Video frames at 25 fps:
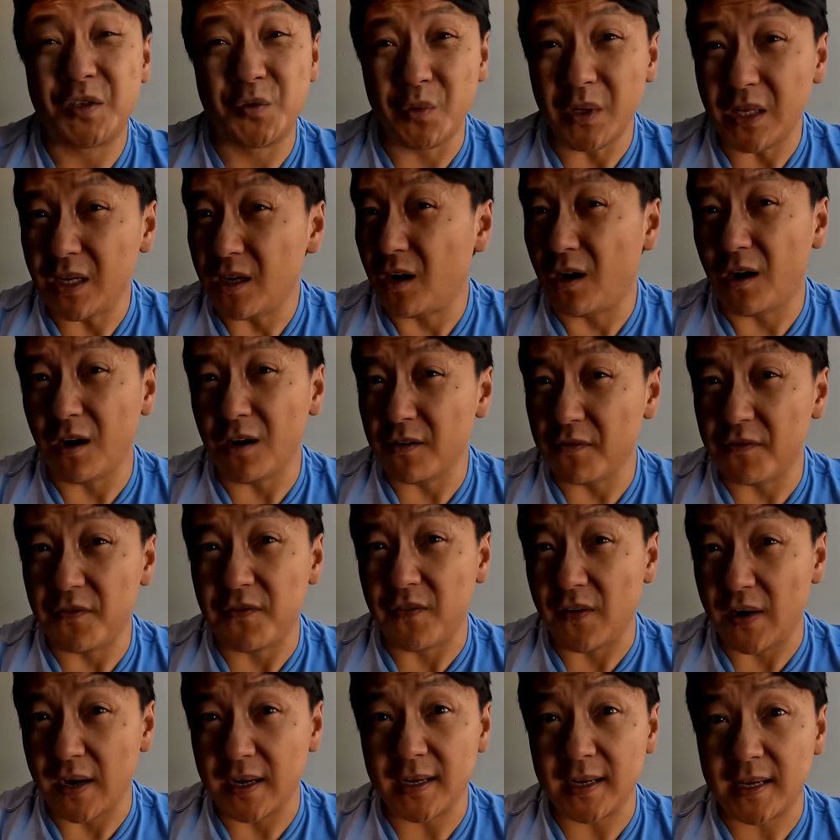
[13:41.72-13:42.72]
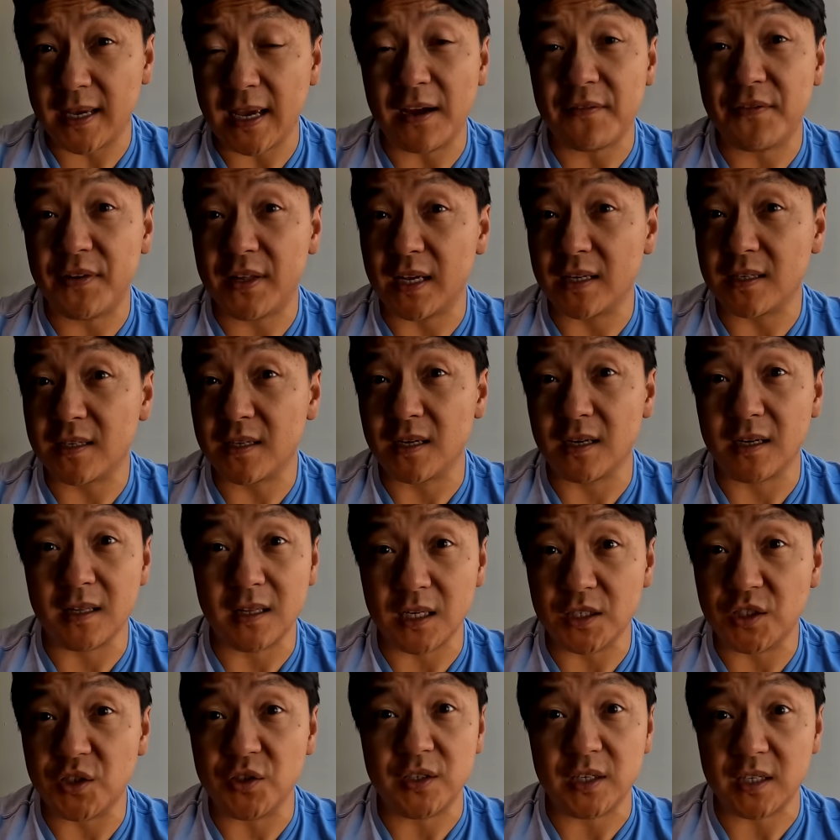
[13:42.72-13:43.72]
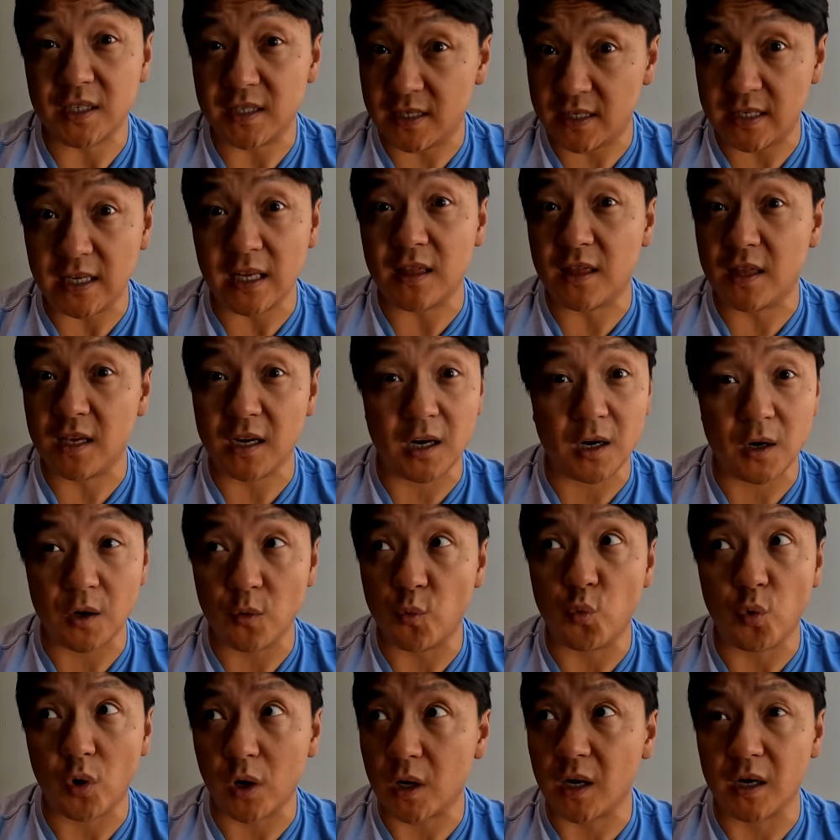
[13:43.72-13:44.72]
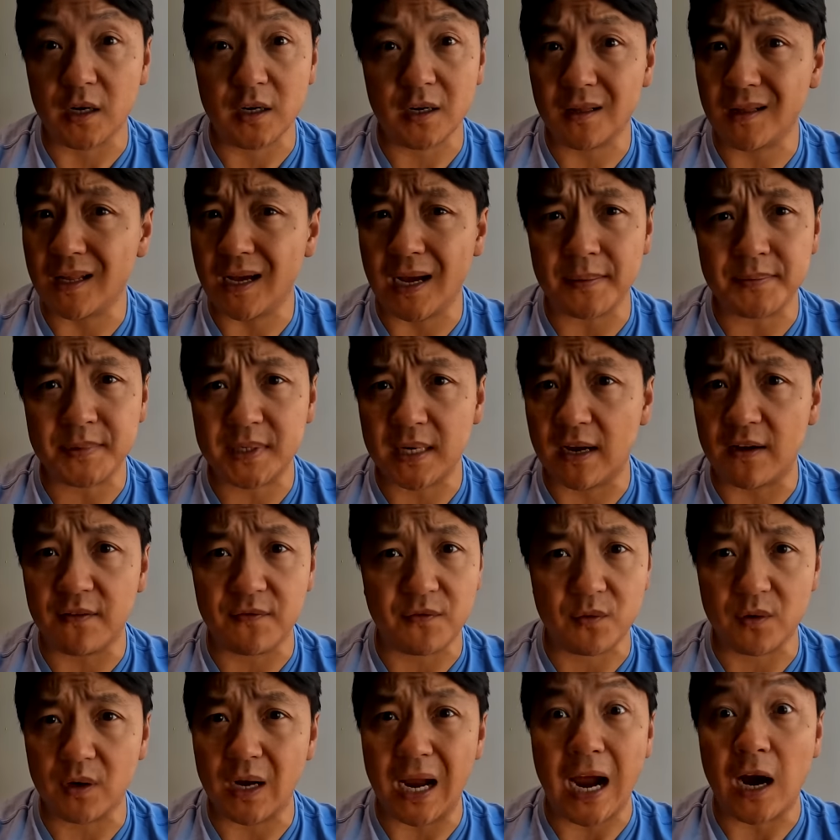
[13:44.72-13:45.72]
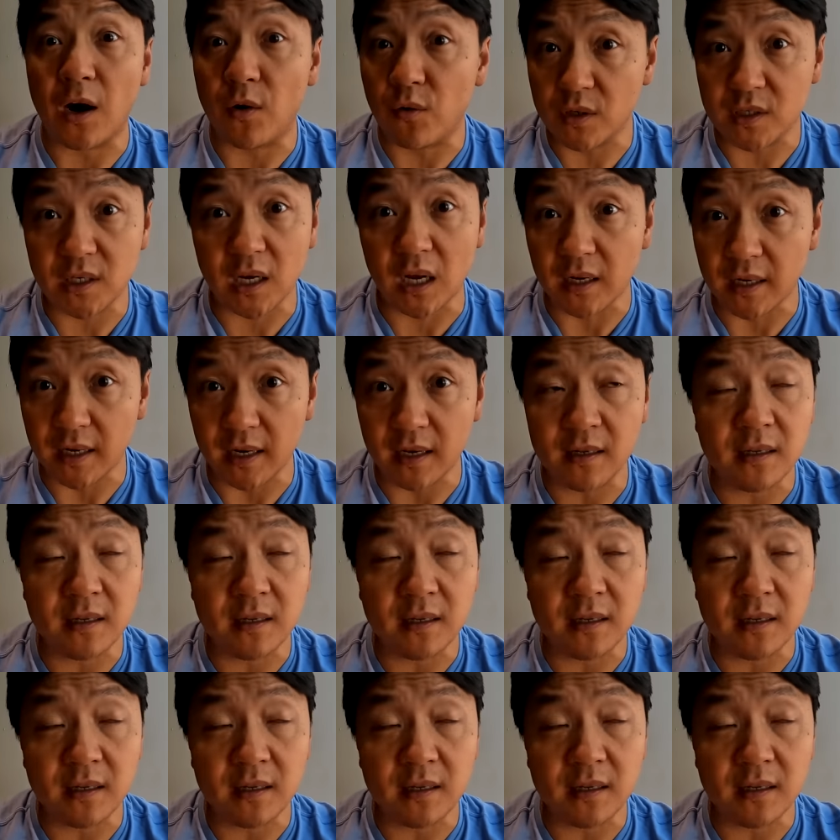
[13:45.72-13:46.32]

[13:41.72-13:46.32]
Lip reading: it's really hard to find a cafe that's gonna let you just sit there and work on your laptop for hours on